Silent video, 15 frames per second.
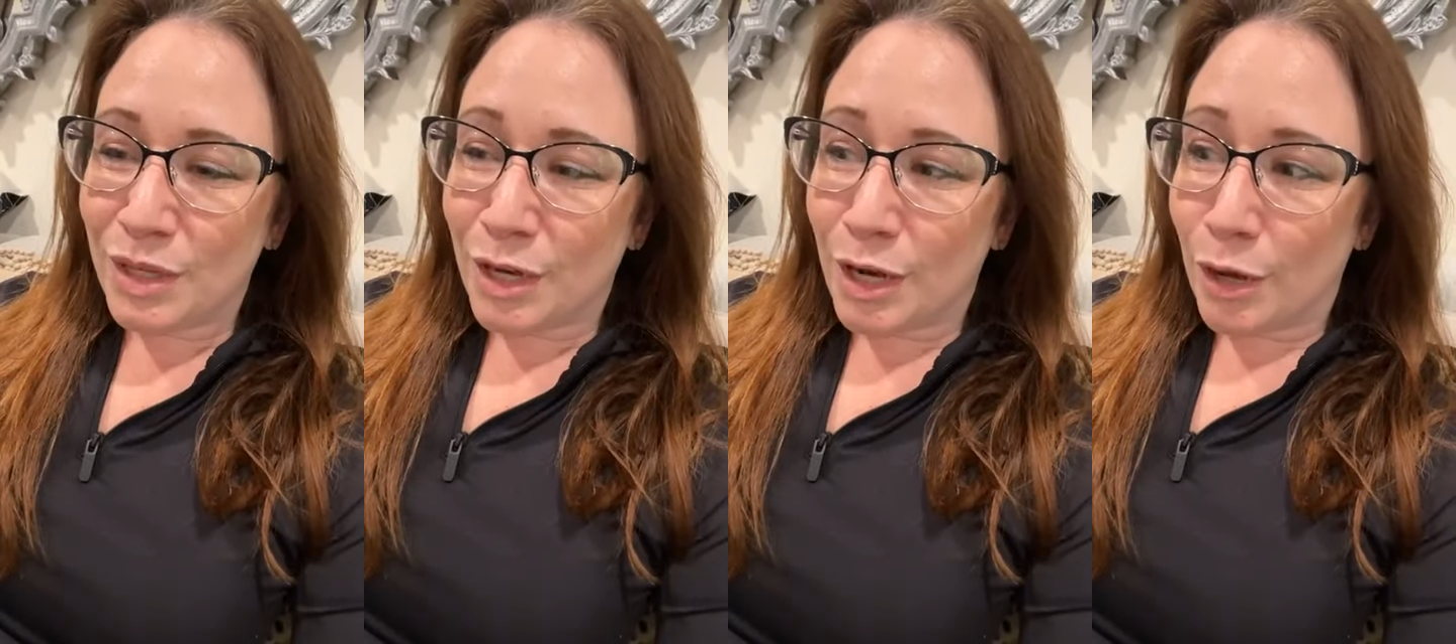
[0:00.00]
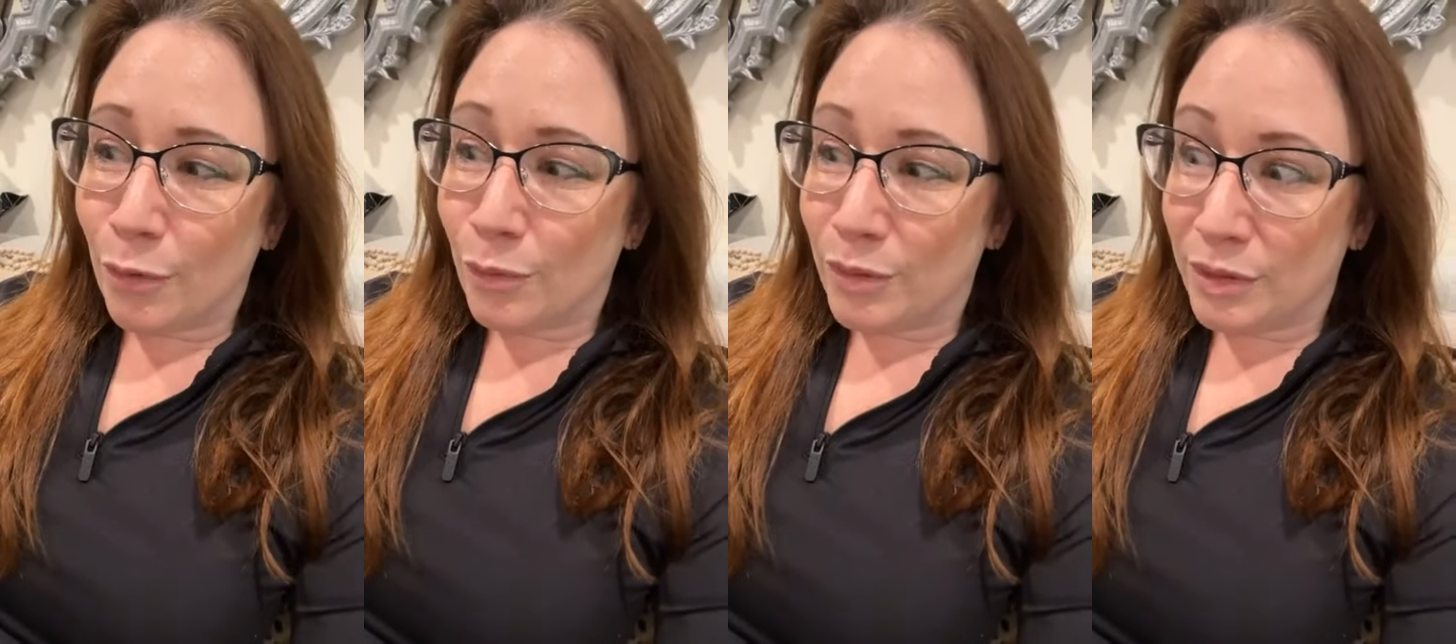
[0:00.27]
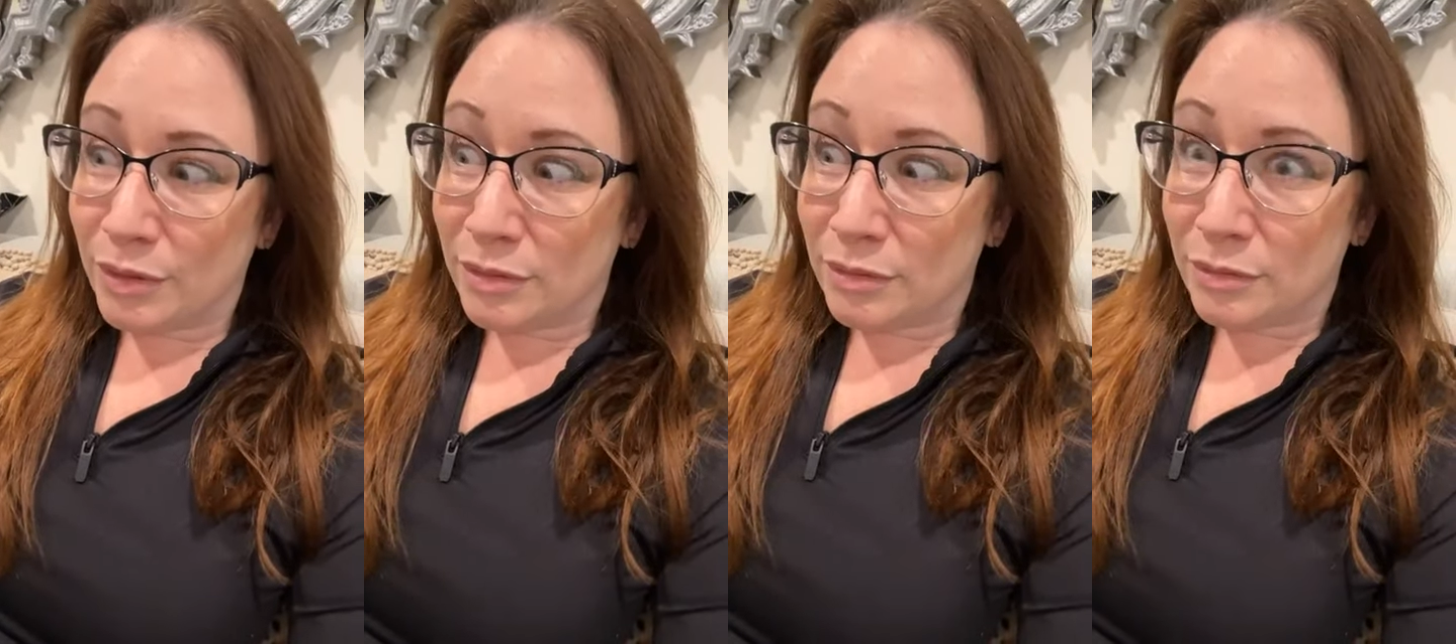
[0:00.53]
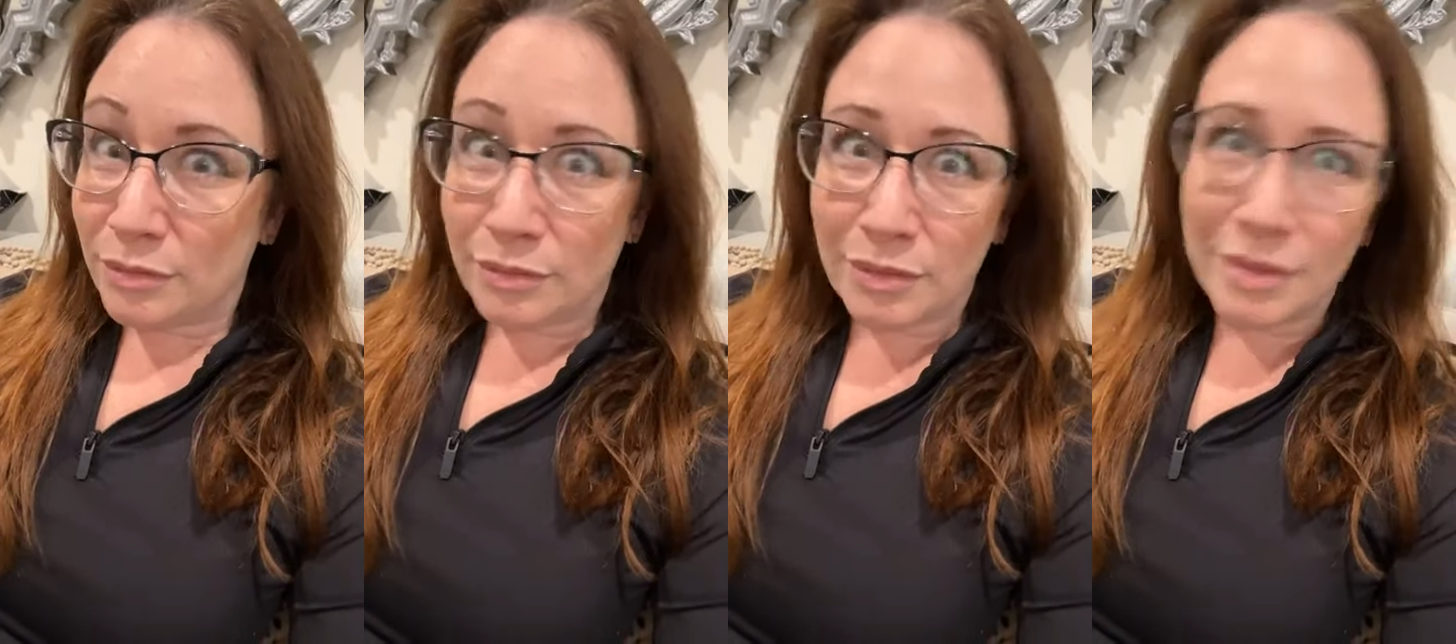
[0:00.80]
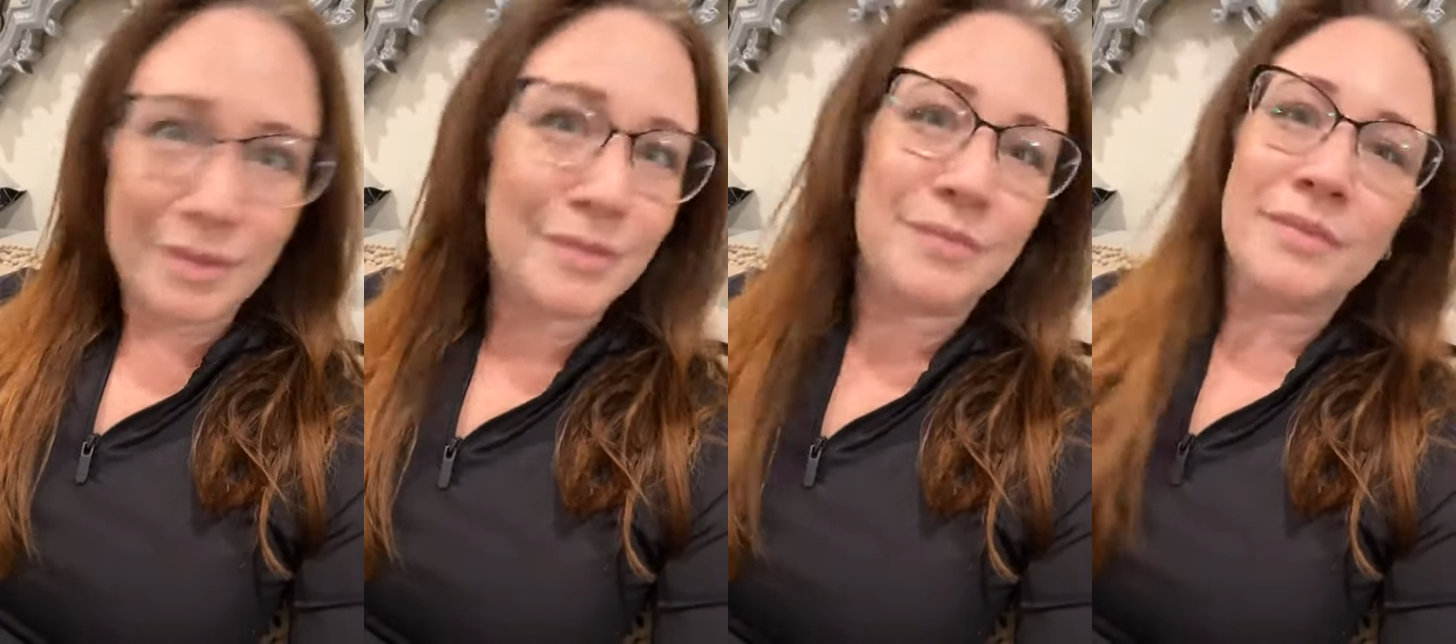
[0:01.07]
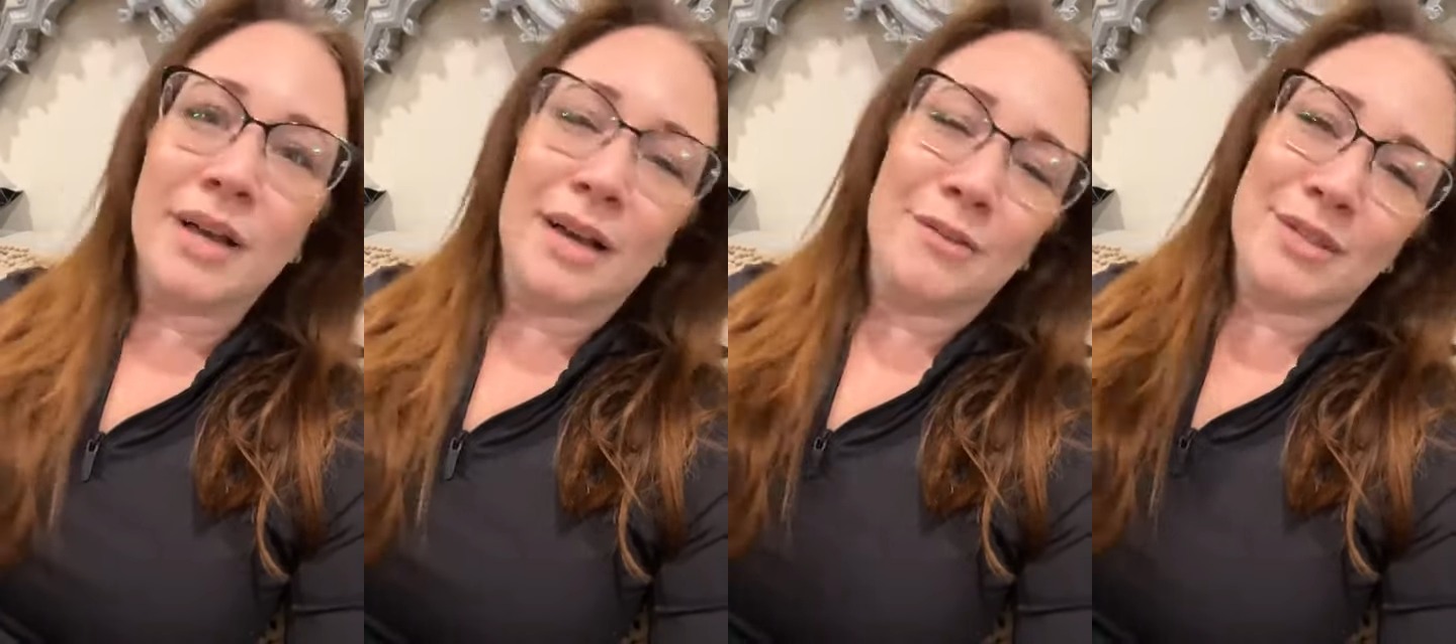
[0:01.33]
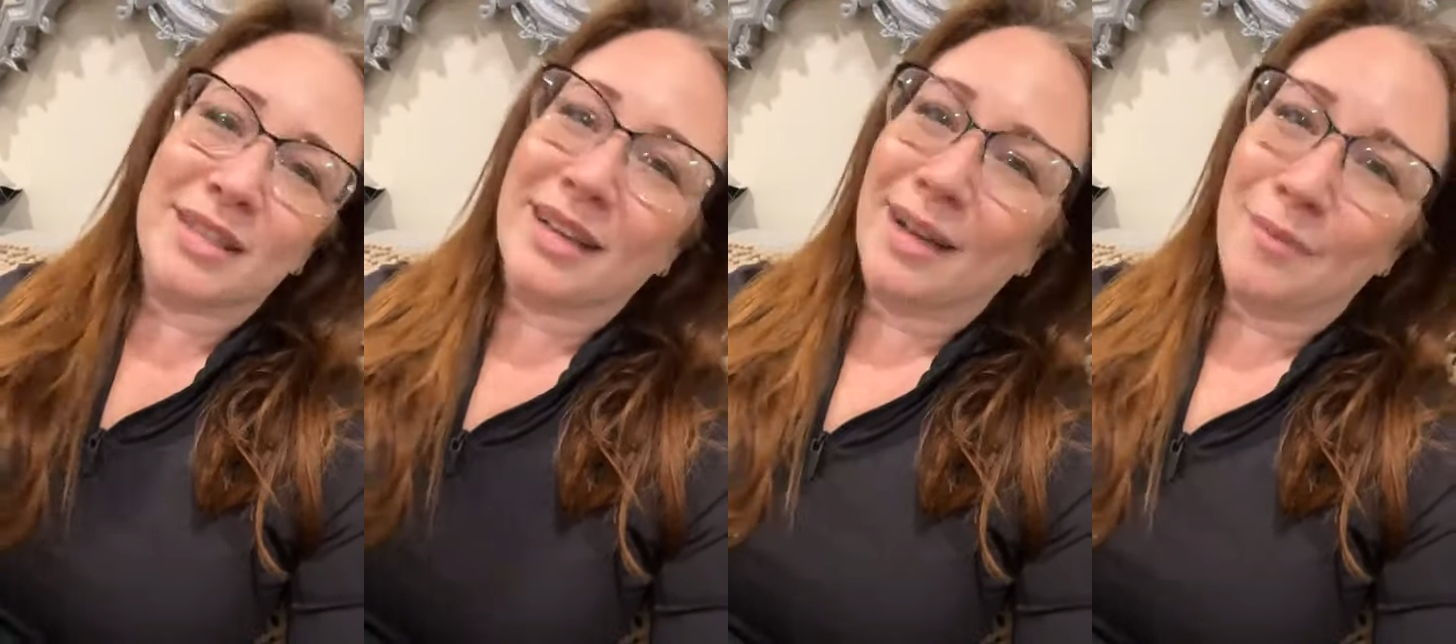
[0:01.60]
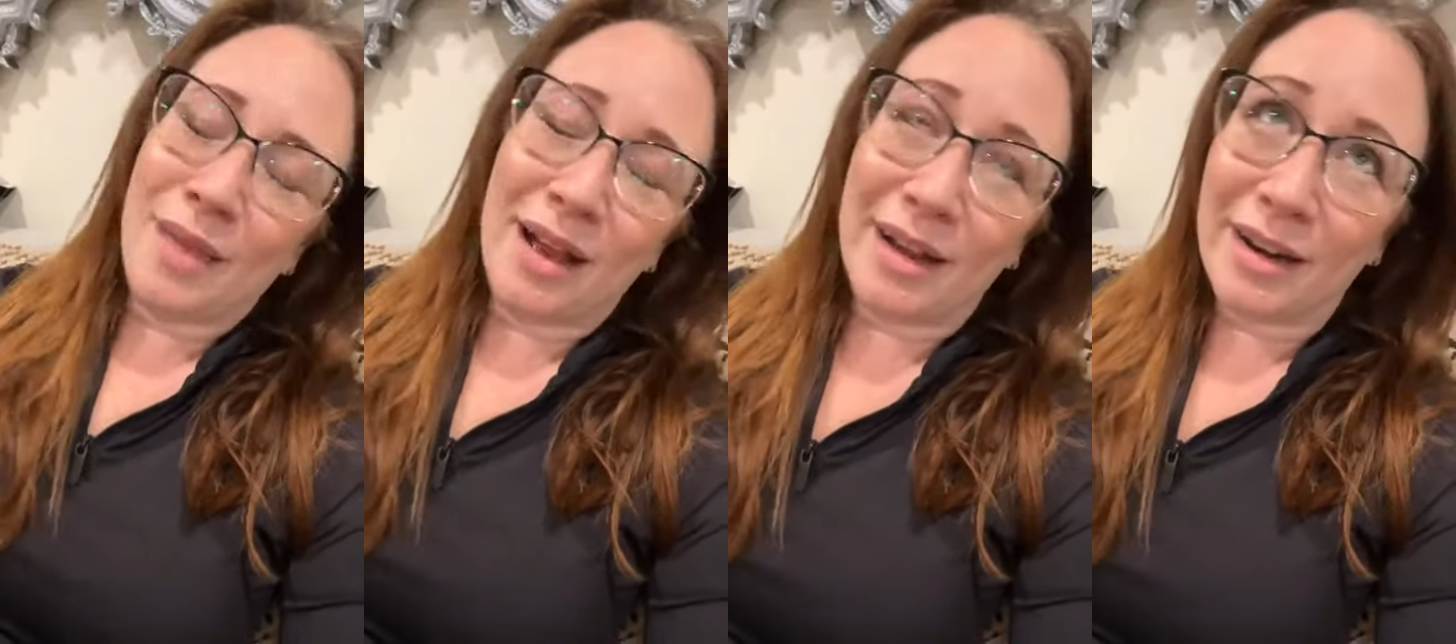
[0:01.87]
you know, I was
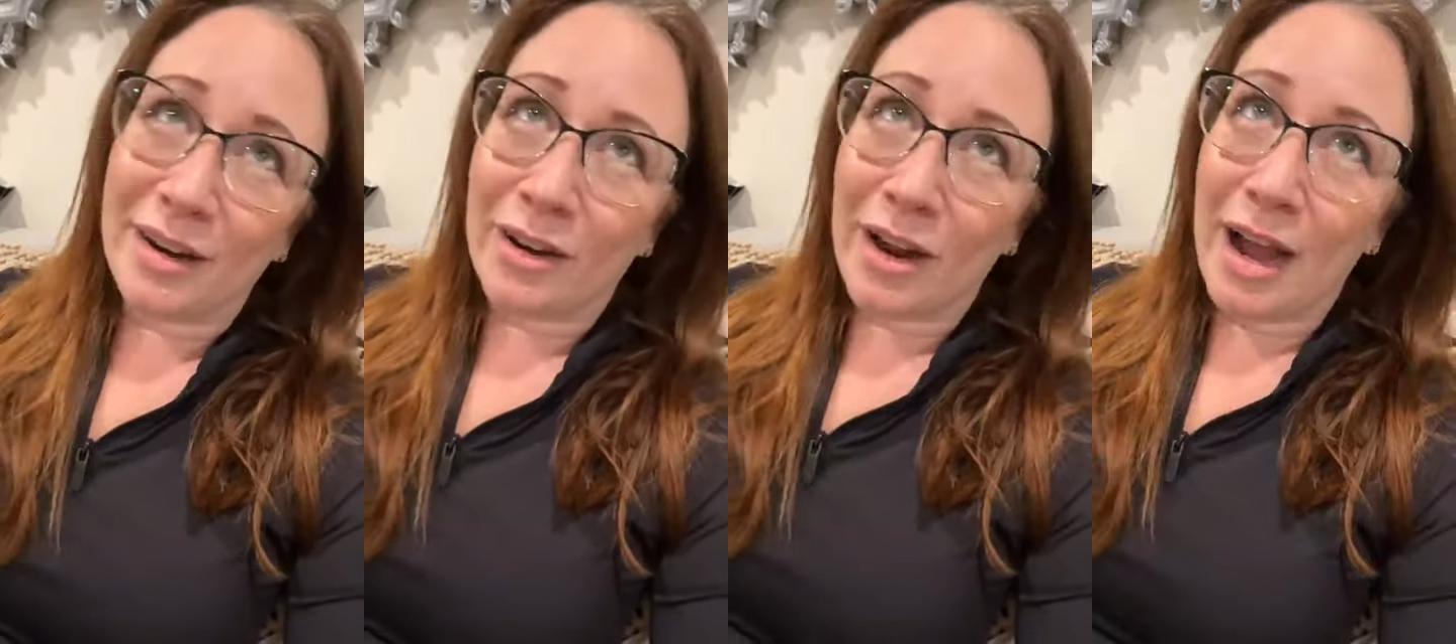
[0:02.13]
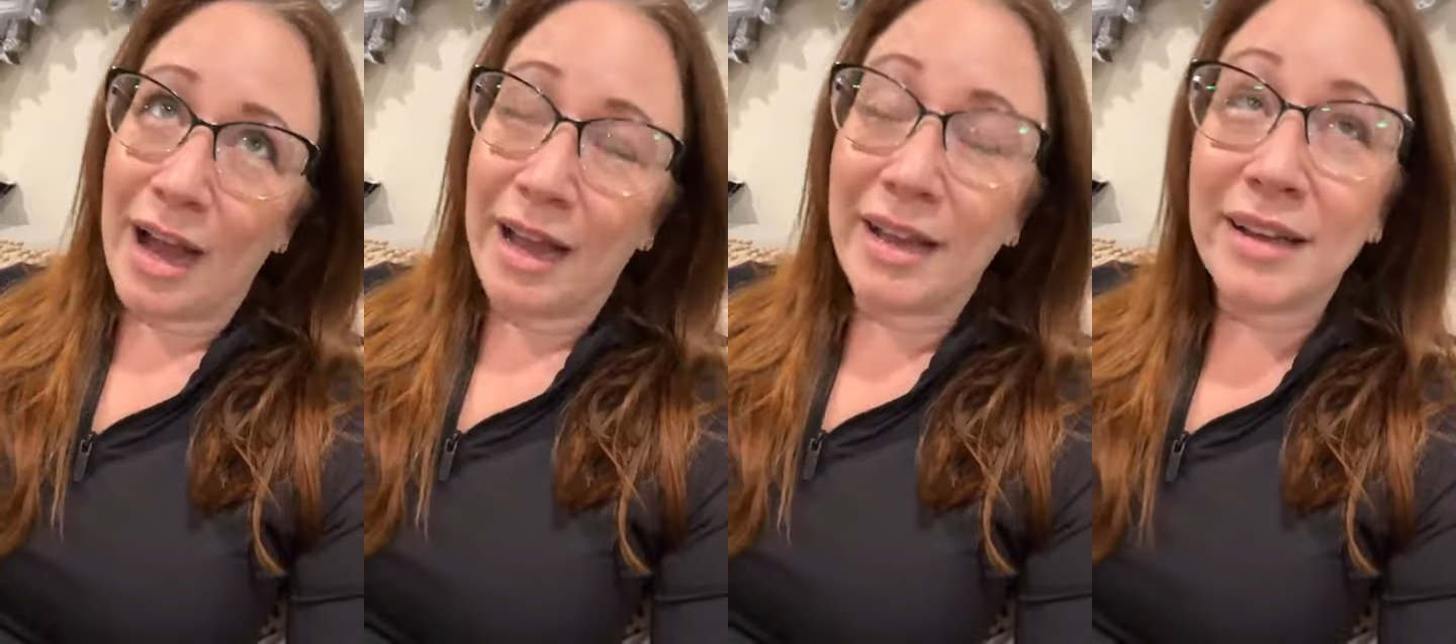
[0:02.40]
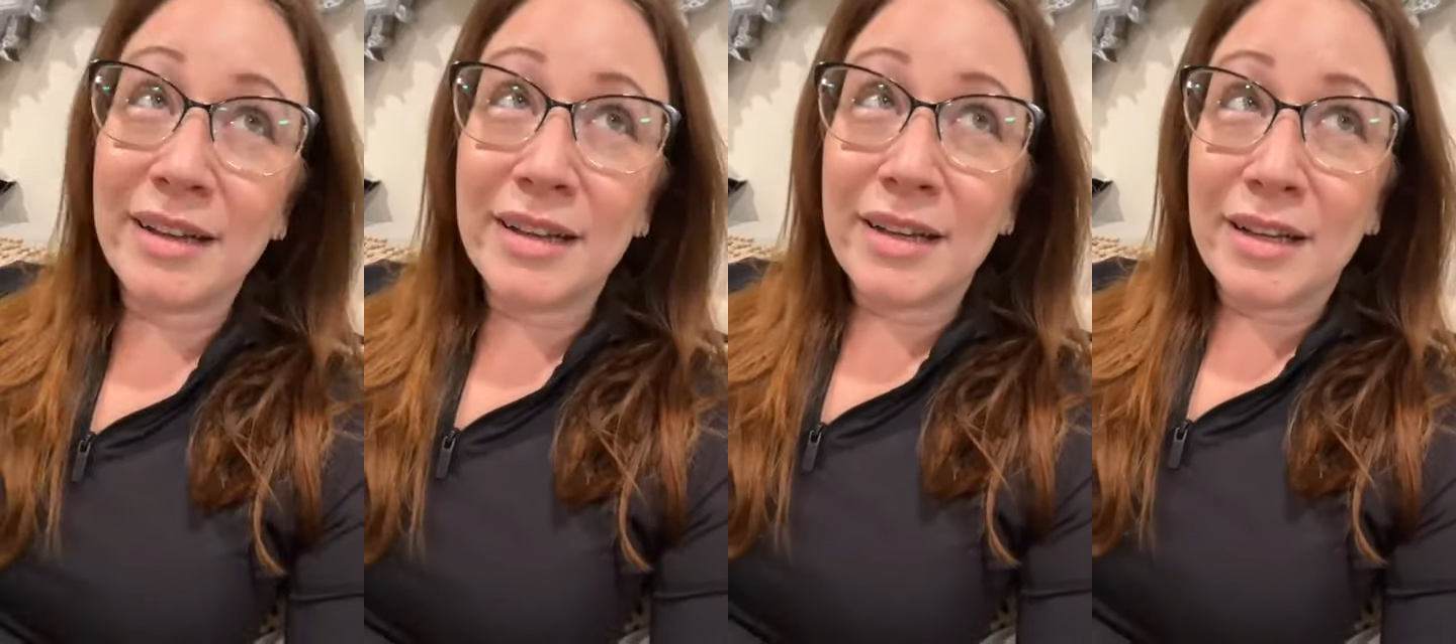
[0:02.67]
like, I'm not going to cry.